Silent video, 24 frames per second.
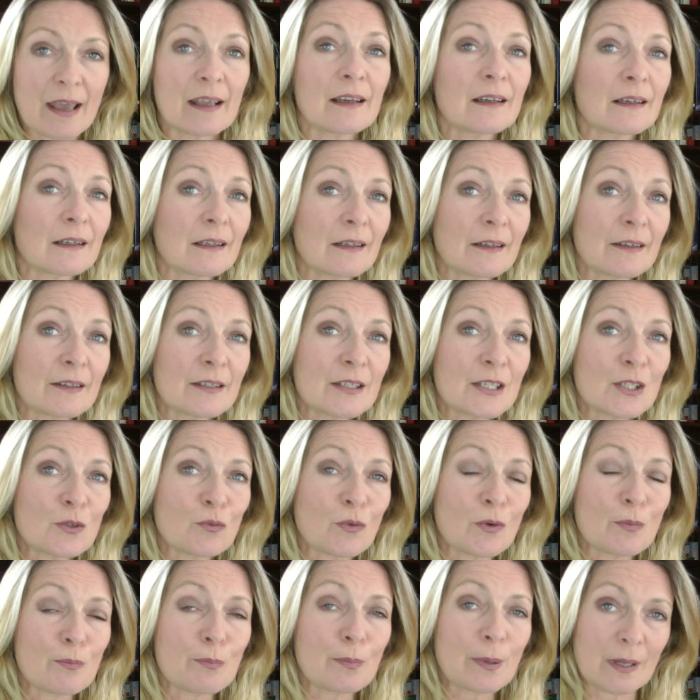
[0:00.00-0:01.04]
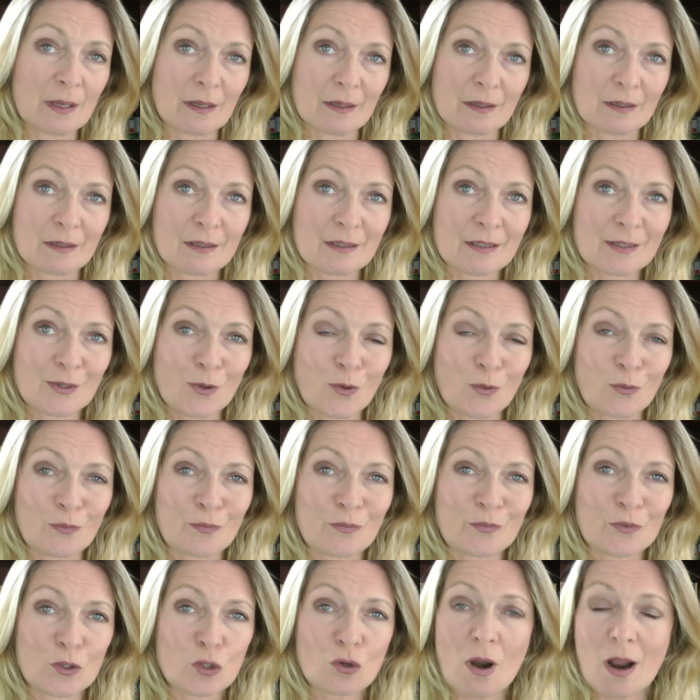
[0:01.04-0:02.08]
endless repeats
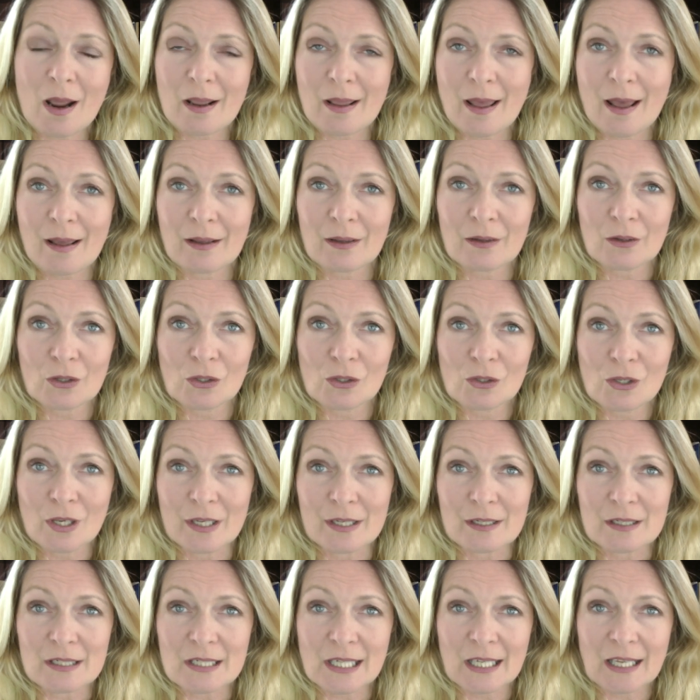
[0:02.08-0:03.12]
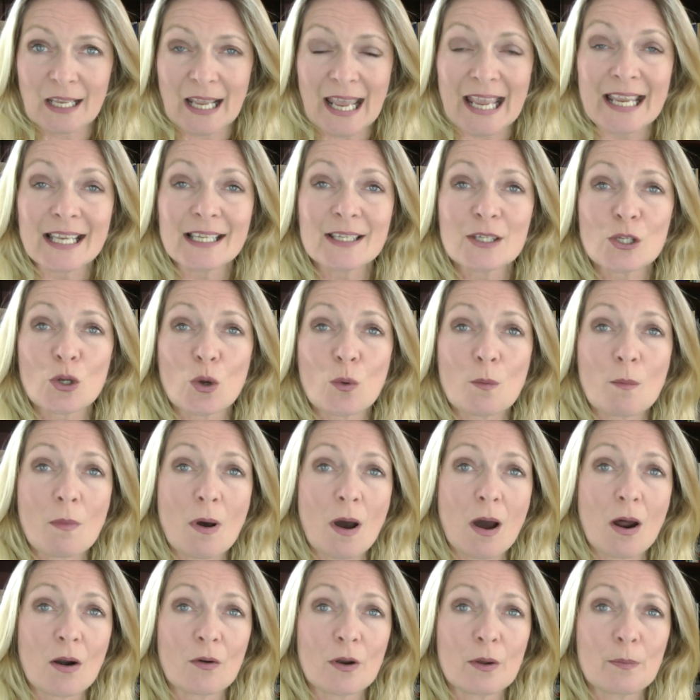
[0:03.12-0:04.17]
of Triangle and Kate
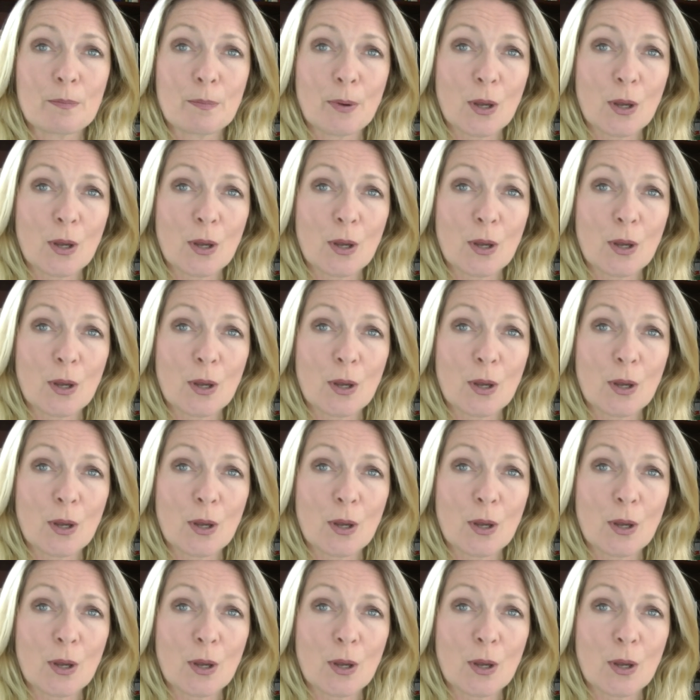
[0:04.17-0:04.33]
O'Mara